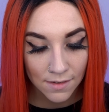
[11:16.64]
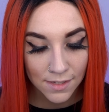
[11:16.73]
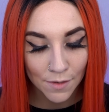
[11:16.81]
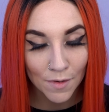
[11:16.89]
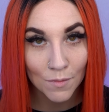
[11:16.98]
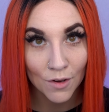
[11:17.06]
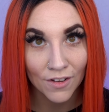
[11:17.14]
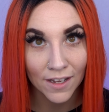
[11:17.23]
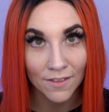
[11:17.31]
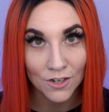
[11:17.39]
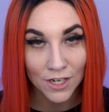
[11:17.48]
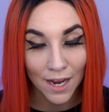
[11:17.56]
Someone moving
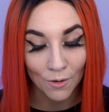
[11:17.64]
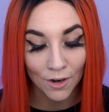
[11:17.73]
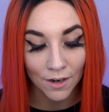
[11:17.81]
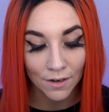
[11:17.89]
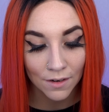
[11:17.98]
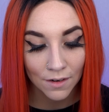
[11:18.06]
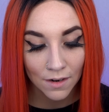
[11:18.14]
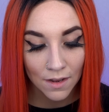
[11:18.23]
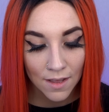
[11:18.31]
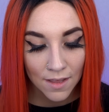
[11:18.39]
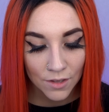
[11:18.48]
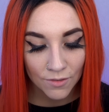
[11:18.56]
in the shower.
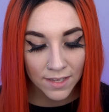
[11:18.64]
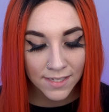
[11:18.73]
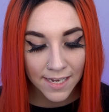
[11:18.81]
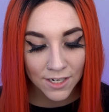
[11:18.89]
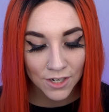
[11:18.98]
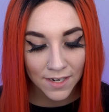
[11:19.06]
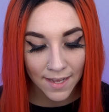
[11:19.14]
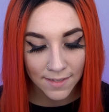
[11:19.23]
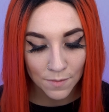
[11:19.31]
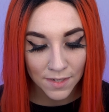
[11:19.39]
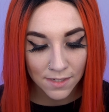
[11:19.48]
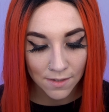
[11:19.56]
The realization
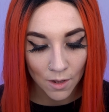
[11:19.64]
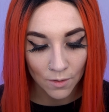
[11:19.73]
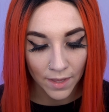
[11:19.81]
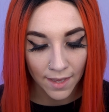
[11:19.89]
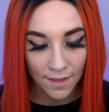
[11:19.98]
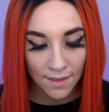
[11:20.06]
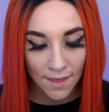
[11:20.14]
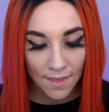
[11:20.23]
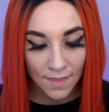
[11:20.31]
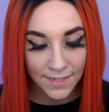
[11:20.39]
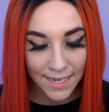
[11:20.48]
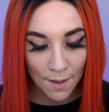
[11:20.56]
hits me slowly.
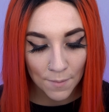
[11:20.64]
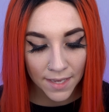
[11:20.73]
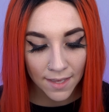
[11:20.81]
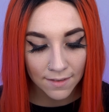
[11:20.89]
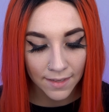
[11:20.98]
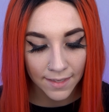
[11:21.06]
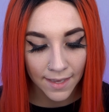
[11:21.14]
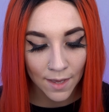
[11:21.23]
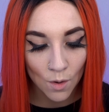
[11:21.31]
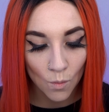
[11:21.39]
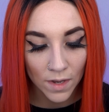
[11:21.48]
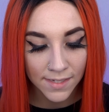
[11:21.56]
The tapping and
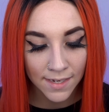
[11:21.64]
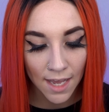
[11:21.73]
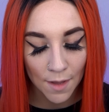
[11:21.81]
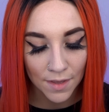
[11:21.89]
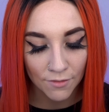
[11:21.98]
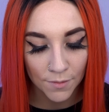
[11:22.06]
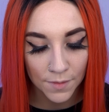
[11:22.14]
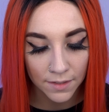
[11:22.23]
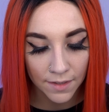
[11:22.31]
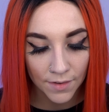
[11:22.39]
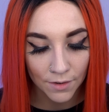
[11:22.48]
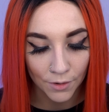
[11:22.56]
clicking wasn't coming from the
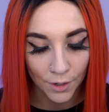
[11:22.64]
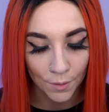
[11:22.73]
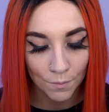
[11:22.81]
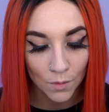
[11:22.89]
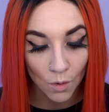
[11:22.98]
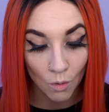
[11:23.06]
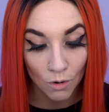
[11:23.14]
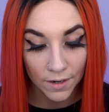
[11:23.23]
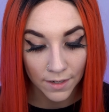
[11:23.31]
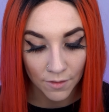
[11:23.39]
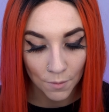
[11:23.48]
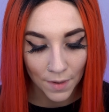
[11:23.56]
living room or
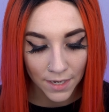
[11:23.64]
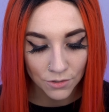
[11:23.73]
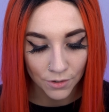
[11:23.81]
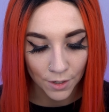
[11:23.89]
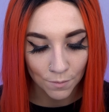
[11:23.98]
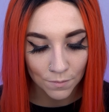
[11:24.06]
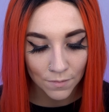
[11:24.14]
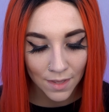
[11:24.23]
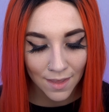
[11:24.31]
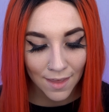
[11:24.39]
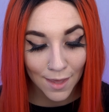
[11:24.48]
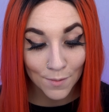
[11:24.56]
another bedroom.
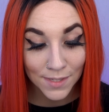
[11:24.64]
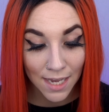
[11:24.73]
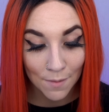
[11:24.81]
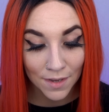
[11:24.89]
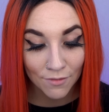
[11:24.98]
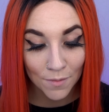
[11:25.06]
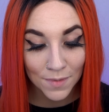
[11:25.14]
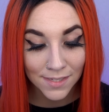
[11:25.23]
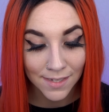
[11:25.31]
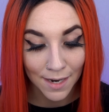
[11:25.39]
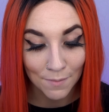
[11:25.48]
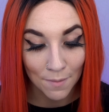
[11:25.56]
It was coming from
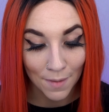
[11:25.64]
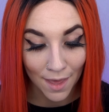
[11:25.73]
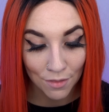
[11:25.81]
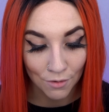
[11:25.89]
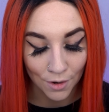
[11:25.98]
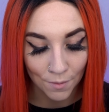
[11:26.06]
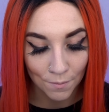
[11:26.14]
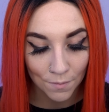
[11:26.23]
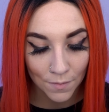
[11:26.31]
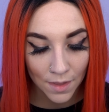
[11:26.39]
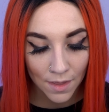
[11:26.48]
inside my bathroom.